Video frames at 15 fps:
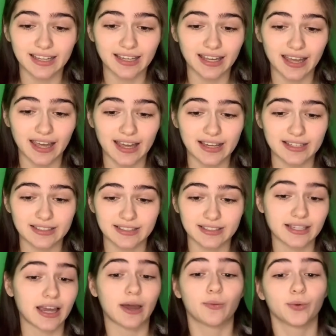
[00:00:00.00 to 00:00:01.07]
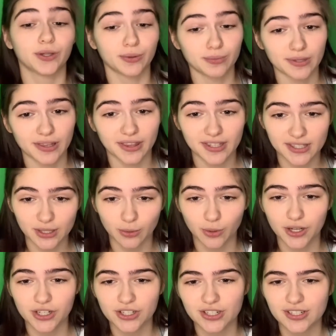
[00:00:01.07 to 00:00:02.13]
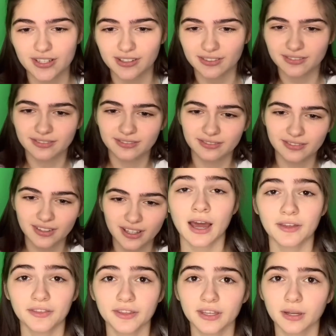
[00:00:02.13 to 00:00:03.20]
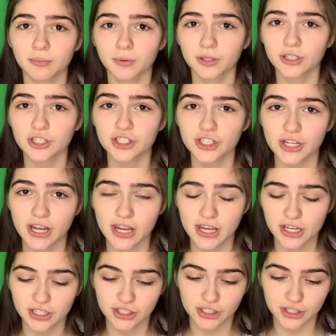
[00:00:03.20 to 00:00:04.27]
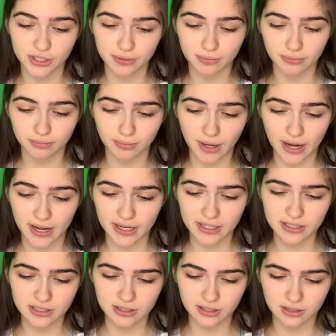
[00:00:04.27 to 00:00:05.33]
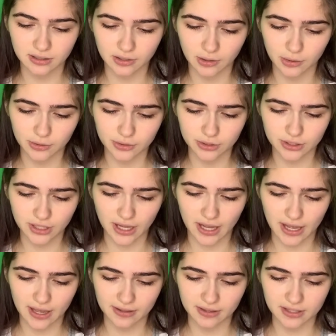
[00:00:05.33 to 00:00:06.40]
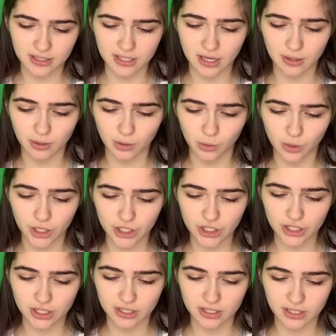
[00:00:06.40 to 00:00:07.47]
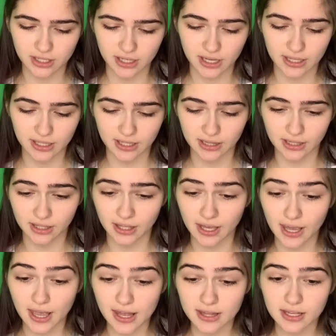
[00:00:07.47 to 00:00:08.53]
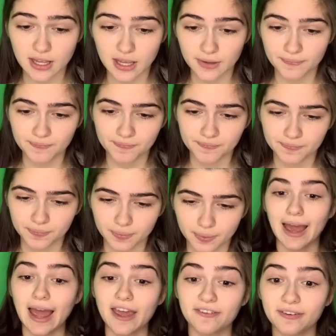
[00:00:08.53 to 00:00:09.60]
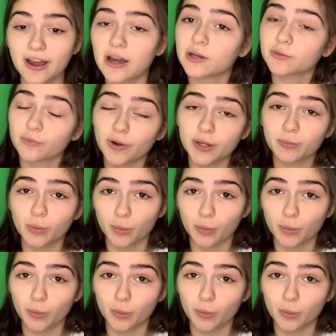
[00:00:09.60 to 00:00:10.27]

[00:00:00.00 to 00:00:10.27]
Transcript: and I want to meet this question. I think I'm going to change mask because I had the same questions again and again. I found one more